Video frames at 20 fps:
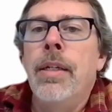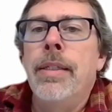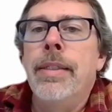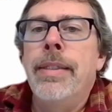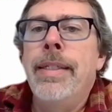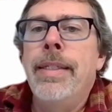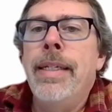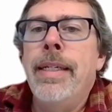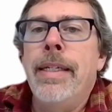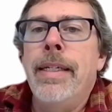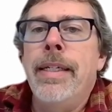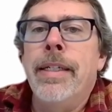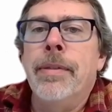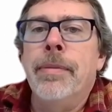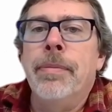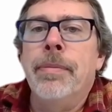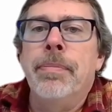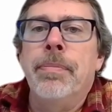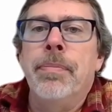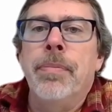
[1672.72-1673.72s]
D,
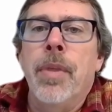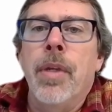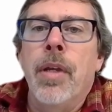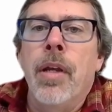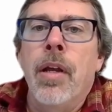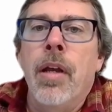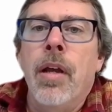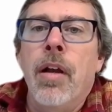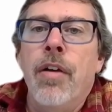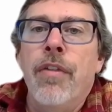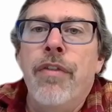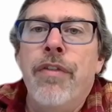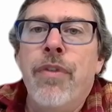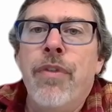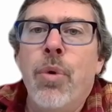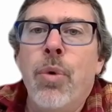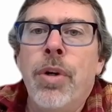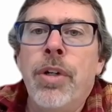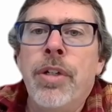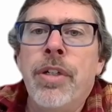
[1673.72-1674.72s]

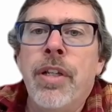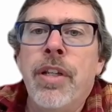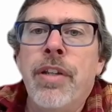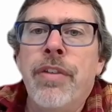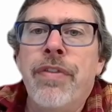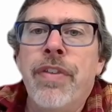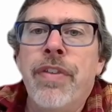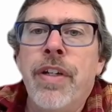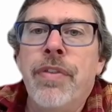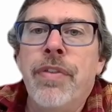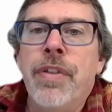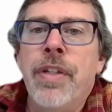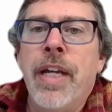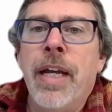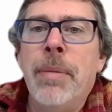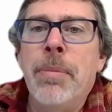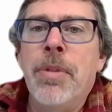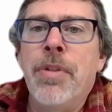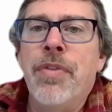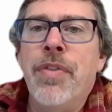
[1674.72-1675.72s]
4 to the 5th
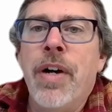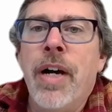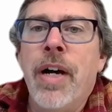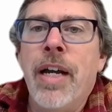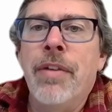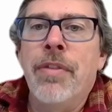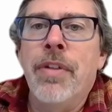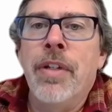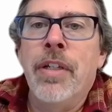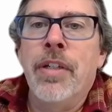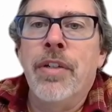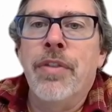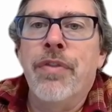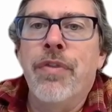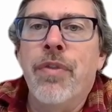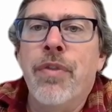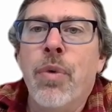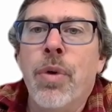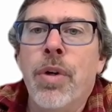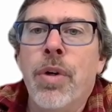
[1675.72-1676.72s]
times 5 is
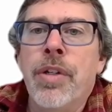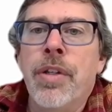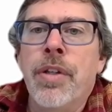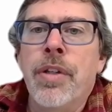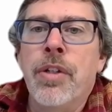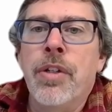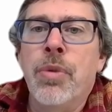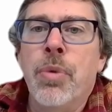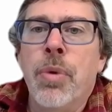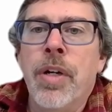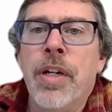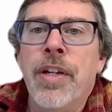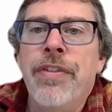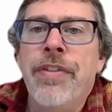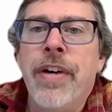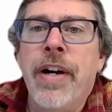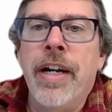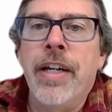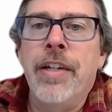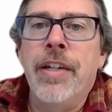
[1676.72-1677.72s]
4 to the
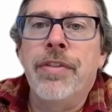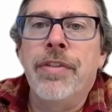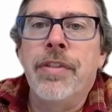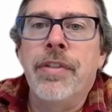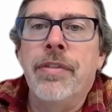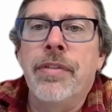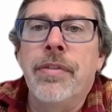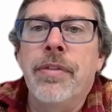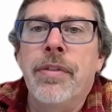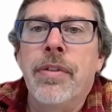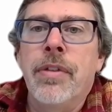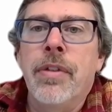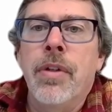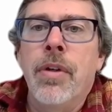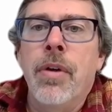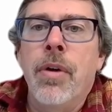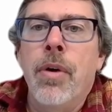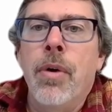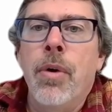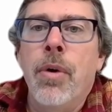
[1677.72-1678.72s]
25
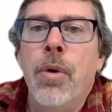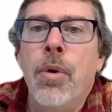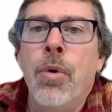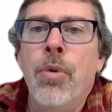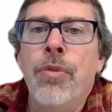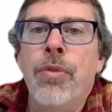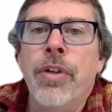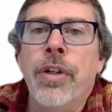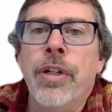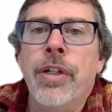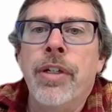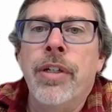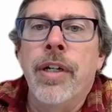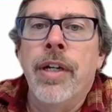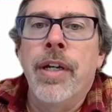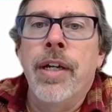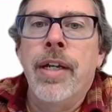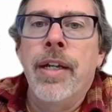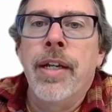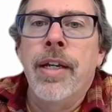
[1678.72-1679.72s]
over
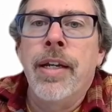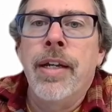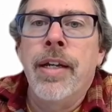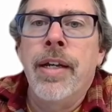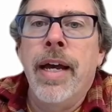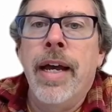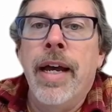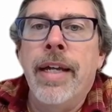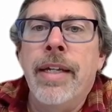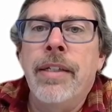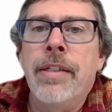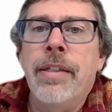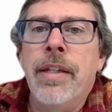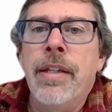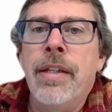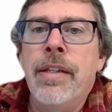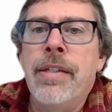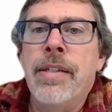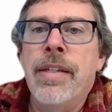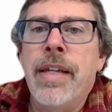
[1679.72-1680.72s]
9 to
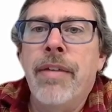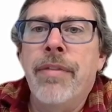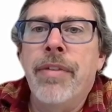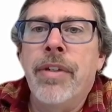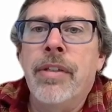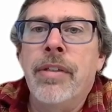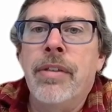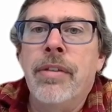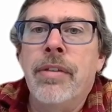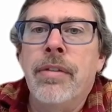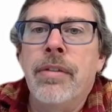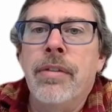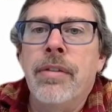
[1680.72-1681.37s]
the 7